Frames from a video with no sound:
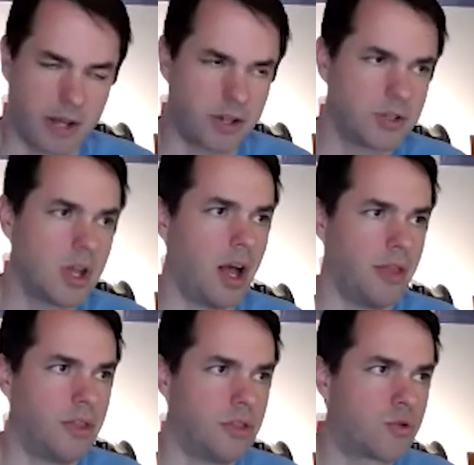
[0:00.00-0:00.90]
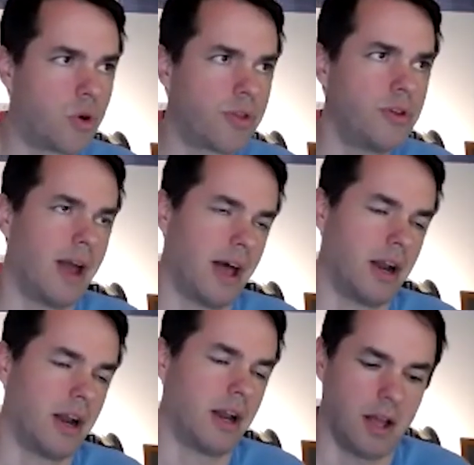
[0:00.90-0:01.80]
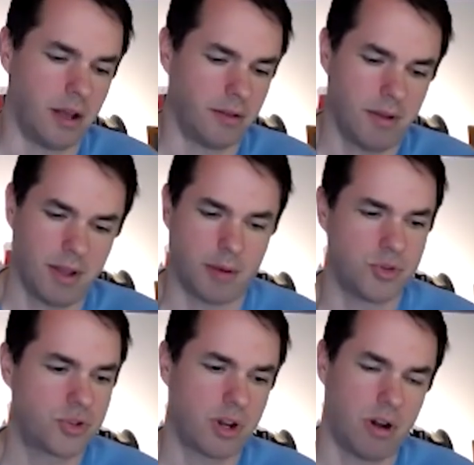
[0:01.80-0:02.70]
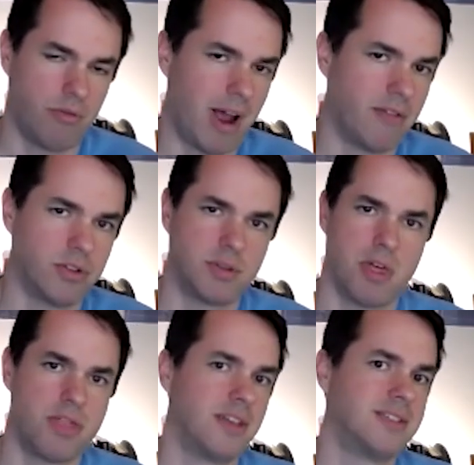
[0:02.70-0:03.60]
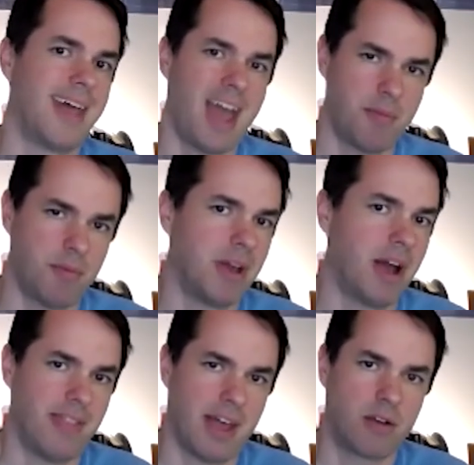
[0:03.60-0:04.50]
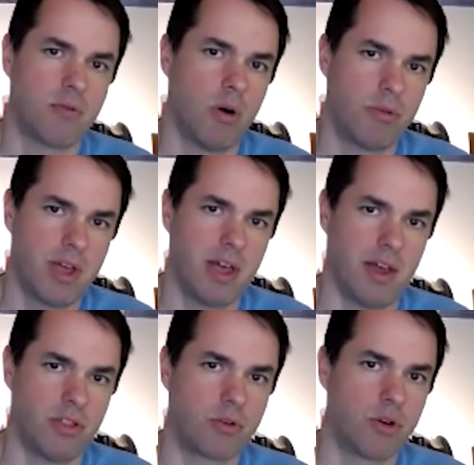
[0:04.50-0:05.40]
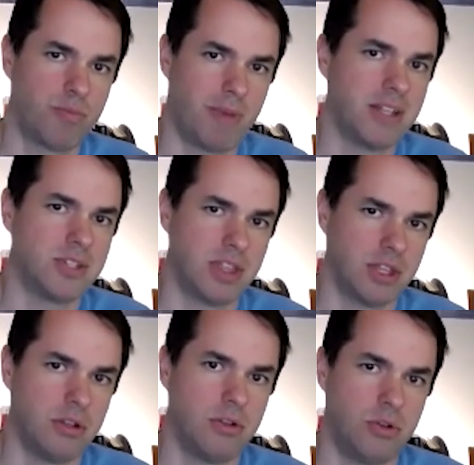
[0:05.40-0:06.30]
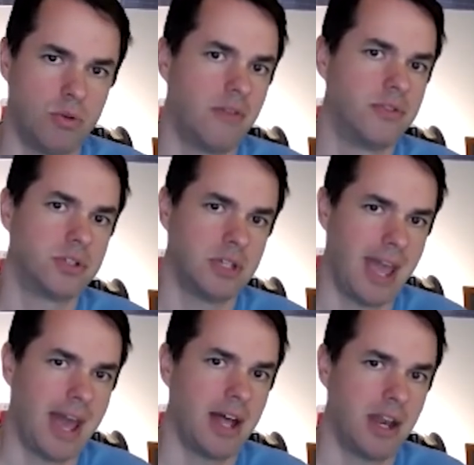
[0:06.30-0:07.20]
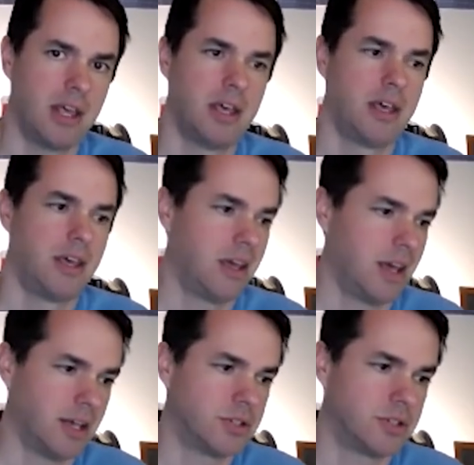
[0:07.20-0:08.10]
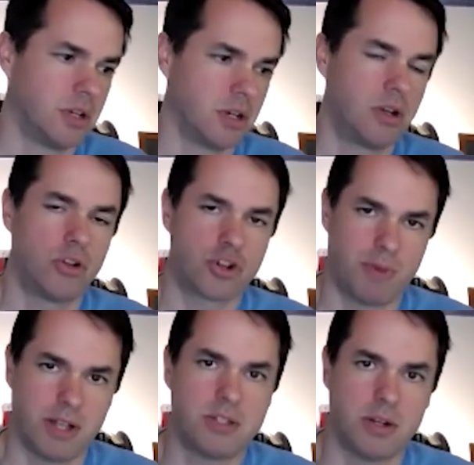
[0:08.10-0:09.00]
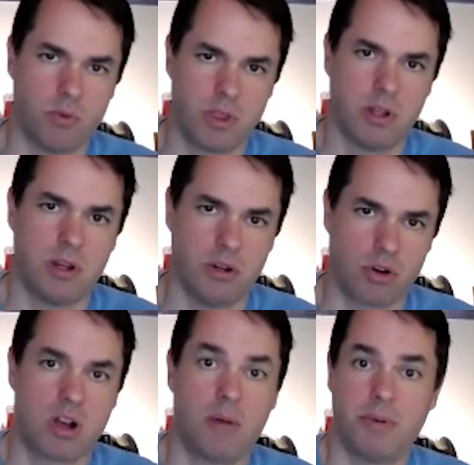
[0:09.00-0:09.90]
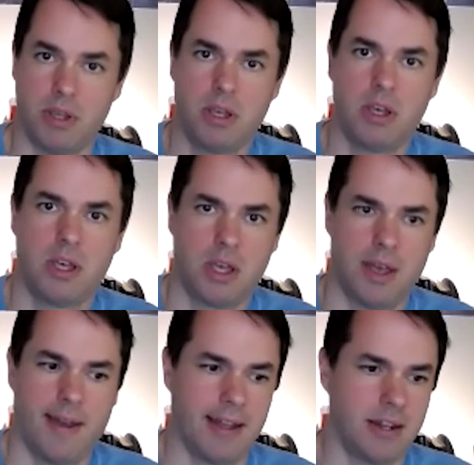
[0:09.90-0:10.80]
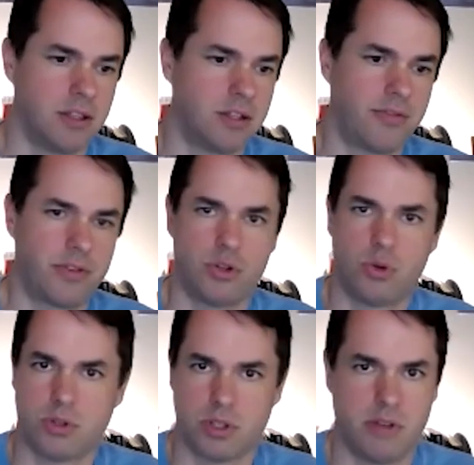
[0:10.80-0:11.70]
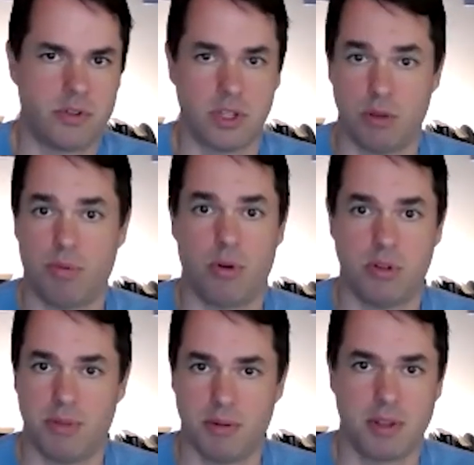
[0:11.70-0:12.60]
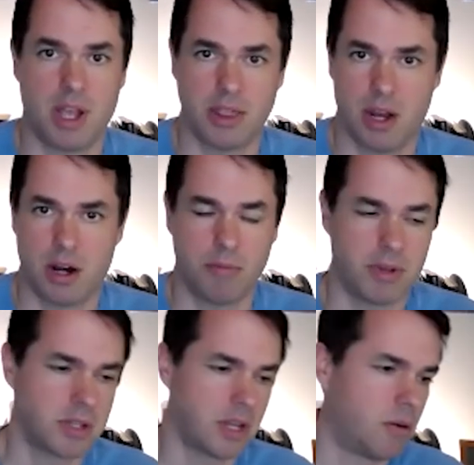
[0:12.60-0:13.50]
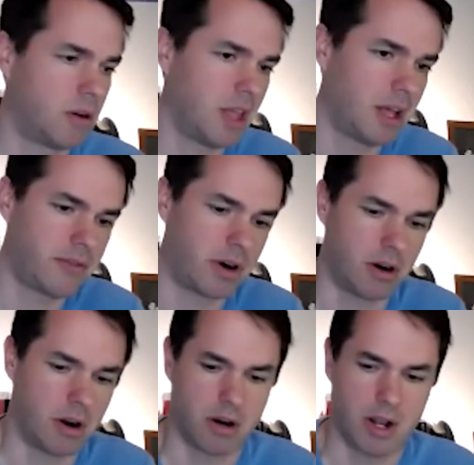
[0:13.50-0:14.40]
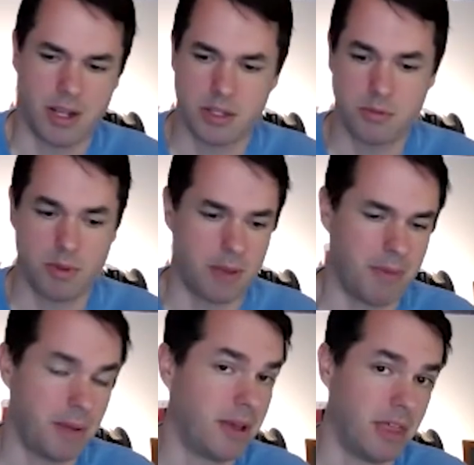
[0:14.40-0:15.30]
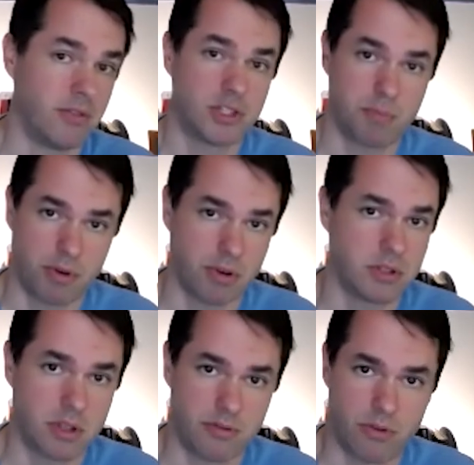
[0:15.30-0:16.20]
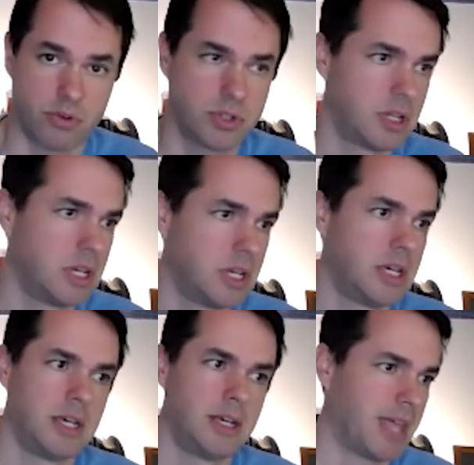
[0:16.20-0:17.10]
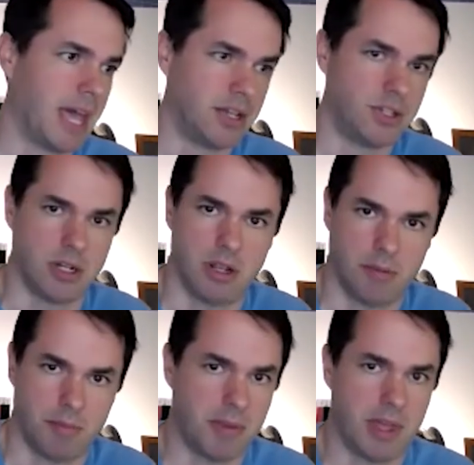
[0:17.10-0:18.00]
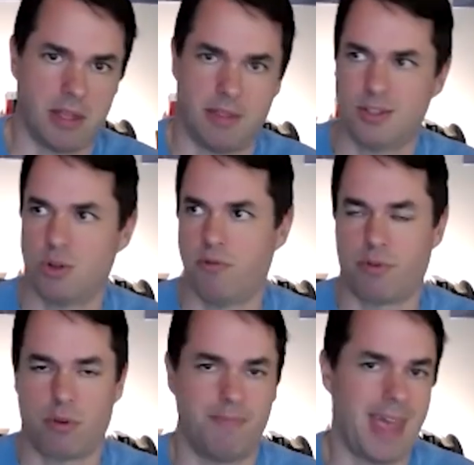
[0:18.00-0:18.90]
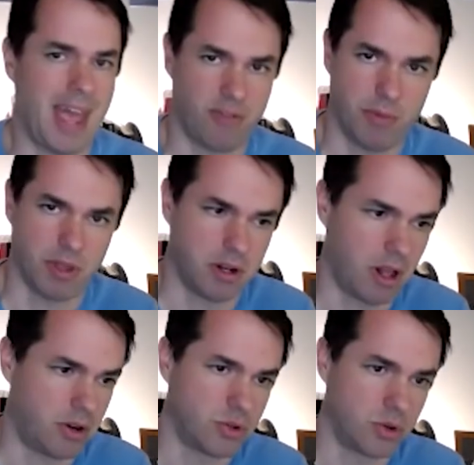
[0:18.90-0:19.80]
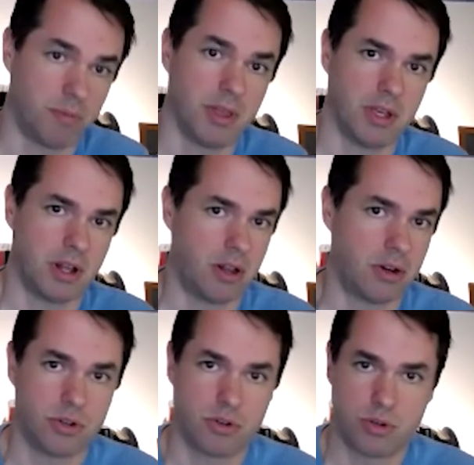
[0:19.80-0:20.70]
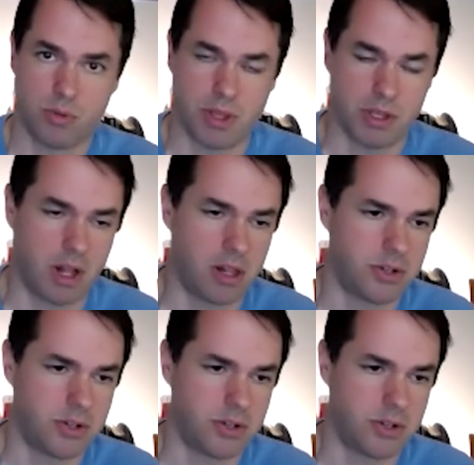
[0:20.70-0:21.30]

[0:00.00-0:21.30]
I just uh, the, the growth that you had. It, I, you know, I'm just trying to unravel some of the things that happened behind that growth and, and the growth mindset that you obviously had as a culture mindset within your company and the different tools and levers that you pulled to be able to get there. Because I know a lot of our, our audience, maybe they've experienced their first exit and maybe they, they sold for half a million dollars or a million dollars or $2 million.